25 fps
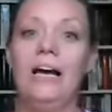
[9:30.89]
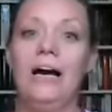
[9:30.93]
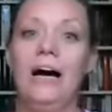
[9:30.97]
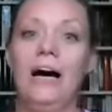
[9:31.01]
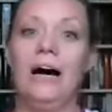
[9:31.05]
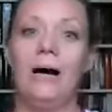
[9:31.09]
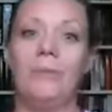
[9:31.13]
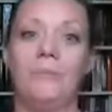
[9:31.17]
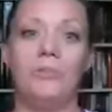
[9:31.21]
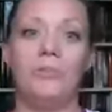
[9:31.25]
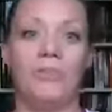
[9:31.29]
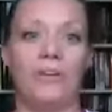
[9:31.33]

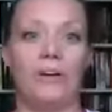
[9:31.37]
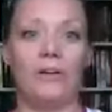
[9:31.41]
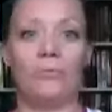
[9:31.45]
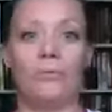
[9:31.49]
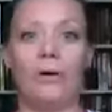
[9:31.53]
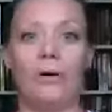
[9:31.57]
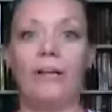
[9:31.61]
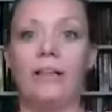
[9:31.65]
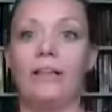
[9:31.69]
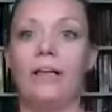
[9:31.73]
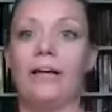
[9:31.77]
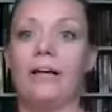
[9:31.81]
Um, you've got a
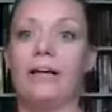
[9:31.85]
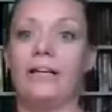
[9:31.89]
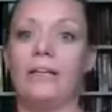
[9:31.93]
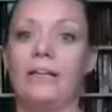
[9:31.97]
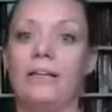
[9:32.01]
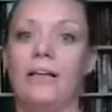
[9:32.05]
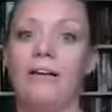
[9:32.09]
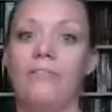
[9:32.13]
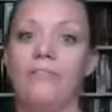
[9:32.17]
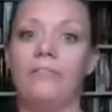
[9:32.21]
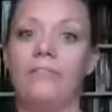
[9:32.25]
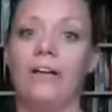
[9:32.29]
right leg and a
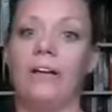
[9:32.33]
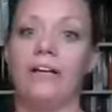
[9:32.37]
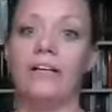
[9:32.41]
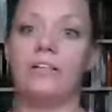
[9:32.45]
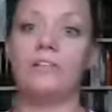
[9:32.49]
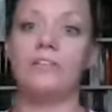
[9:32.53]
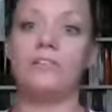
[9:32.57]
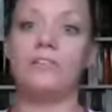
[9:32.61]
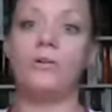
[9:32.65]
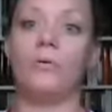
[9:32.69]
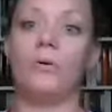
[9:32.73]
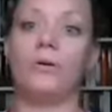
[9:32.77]
left leg.
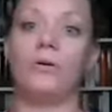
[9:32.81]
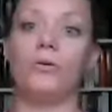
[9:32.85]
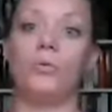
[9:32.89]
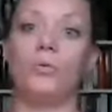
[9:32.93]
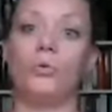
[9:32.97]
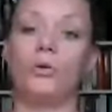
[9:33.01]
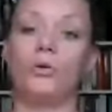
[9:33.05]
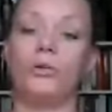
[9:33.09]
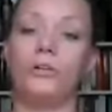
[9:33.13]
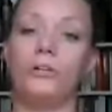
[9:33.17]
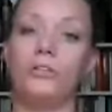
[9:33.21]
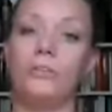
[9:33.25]
So in
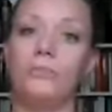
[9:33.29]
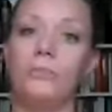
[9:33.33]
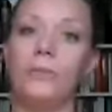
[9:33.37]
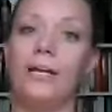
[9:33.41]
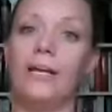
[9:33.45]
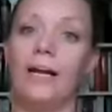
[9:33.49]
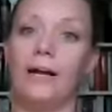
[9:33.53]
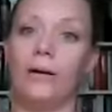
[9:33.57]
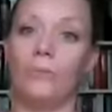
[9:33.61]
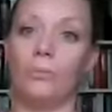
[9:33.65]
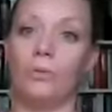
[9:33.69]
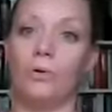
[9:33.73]
order to be
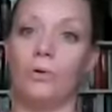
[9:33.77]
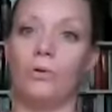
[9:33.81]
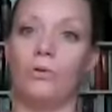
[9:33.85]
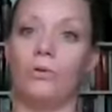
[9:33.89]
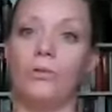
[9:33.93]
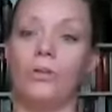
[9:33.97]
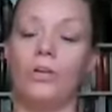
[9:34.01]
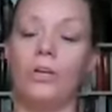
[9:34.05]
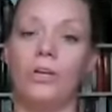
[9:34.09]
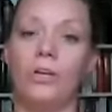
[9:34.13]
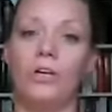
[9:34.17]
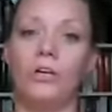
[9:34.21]

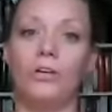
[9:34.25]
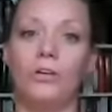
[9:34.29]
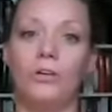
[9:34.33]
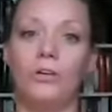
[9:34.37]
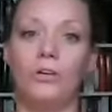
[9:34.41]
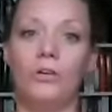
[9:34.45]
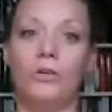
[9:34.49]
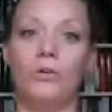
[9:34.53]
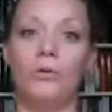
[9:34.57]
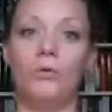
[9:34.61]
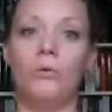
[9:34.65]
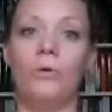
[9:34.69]
Emerald,
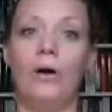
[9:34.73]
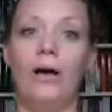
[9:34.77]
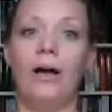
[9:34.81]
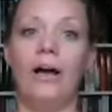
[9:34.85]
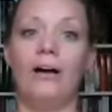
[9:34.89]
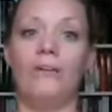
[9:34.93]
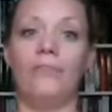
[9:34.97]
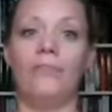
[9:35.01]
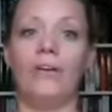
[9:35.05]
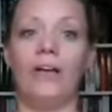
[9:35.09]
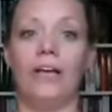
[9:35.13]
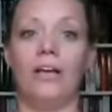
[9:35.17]
you
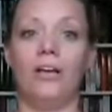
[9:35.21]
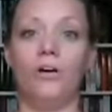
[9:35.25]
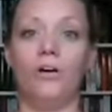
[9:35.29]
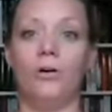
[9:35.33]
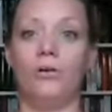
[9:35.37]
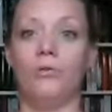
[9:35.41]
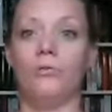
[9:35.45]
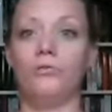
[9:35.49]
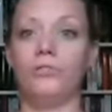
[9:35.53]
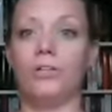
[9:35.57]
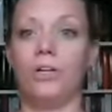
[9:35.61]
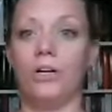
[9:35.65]
have a
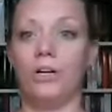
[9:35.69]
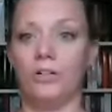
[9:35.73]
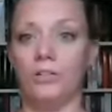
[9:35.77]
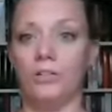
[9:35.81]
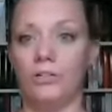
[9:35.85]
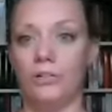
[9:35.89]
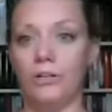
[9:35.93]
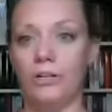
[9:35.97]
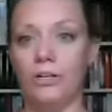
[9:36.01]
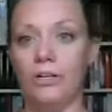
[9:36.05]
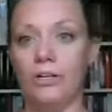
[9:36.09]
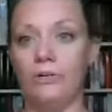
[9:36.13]
coach
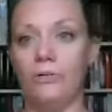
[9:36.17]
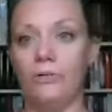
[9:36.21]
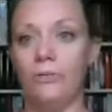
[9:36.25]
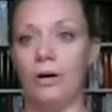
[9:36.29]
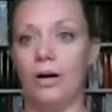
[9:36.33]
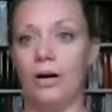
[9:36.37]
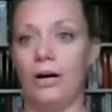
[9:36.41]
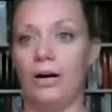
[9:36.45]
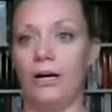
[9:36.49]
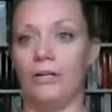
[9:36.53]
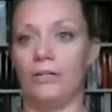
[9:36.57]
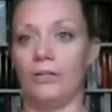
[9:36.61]
under you
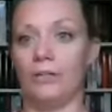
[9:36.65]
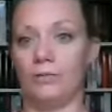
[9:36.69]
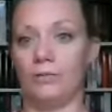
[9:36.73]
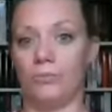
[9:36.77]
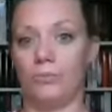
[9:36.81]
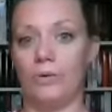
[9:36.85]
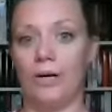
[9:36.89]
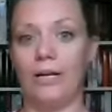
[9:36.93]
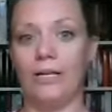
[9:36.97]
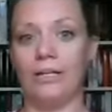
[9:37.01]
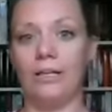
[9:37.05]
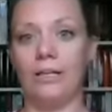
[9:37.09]
on your
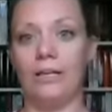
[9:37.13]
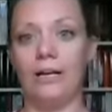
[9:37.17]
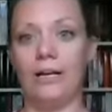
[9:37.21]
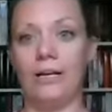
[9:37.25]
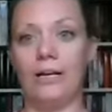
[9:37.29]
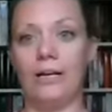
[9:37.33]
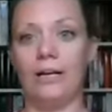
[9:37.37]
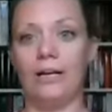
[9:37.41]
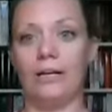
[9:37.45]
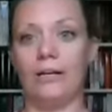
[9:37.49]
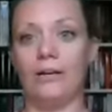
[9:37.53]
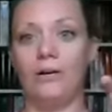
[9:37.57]
right leg
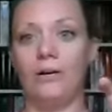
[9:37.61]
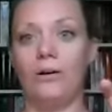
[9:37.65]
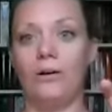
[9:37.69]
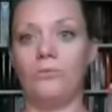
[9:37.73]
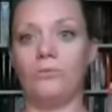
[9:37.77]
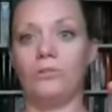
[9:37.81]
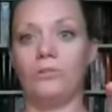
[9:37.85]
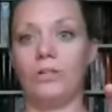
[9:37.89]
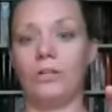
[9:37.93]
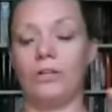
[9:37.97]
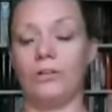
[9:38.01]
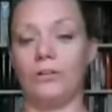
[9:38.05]
and a
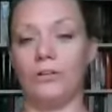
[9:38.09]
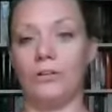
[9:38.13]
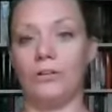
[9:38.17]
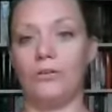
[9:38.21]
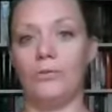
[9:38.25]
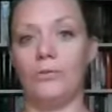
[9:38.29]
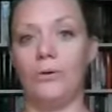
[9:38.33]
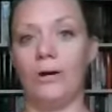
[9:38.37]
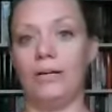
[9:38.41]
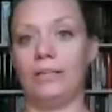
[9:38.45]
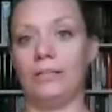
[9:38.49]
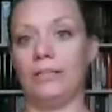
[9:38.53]
coach under
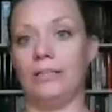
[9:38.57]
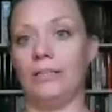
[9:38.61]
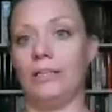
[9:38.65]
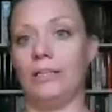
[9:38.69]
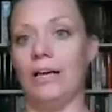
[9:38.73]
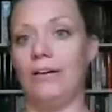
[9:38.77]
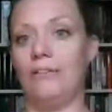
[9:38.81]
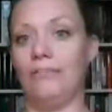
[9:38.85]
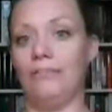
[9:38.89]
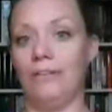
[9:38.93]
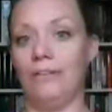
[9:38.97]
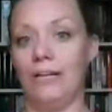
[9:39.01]
you on the
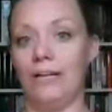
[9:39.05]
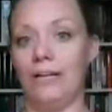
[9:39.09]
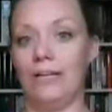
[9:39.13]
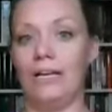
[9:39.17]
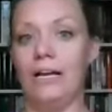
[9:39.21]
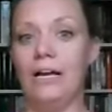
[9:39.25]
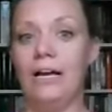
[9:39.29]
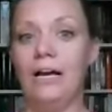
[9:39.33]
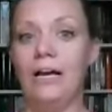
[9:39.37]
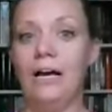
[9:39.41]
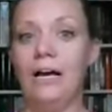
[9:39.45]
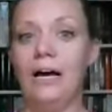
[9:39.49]
left leg
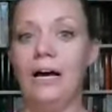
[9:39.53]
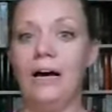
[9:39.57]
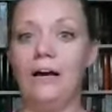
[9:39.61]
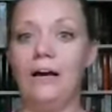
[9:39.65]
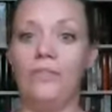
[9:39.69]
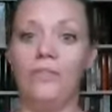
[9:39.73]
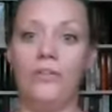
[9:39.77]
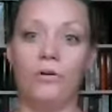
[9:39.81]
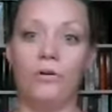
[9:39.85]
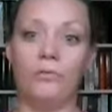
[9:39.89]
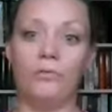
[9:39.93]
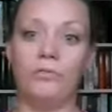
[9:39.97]

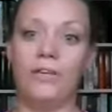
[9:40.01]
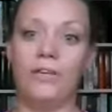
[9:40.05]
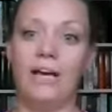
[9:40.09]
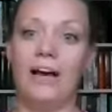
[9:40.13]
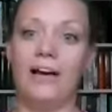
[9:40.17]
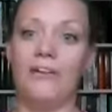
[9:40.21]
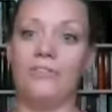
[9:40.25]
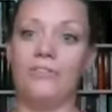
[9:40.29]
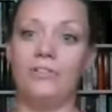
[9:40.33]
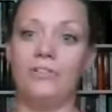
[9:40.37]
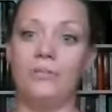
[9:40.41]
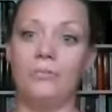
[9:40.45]
those
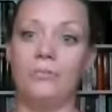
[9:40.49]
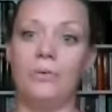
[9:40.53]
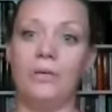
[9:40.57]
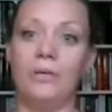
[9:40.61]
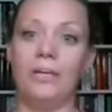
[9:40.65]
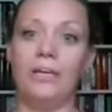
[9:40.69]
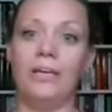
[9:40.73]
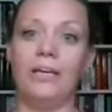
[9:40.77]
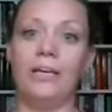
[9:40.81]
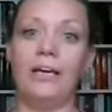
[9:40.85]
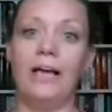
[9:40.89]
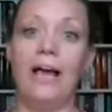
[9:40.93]
have to
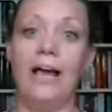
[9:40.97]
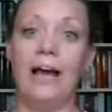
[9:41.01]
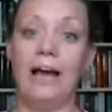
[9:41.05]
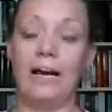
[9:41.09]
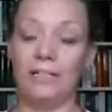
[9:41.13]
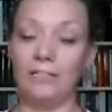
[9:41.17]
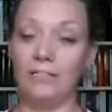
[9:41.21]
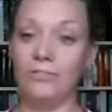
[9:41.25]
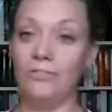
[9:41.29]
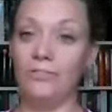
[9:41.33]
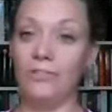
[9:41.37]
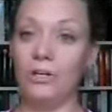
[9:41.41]
be
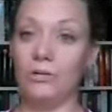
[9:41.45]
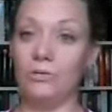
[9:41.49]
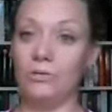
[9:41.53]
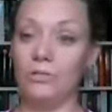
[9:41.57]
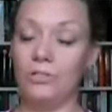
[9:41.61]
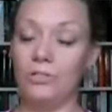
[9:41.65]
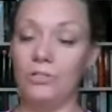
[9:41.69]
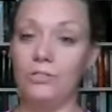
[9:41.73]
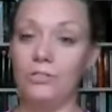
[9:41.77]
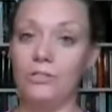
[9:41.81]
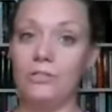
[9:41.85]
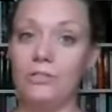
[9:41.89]
active
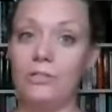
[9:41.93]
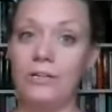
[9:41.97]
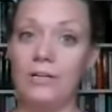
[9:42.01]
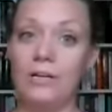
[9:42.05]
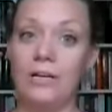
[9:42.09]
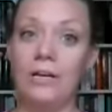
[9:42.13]
coaches,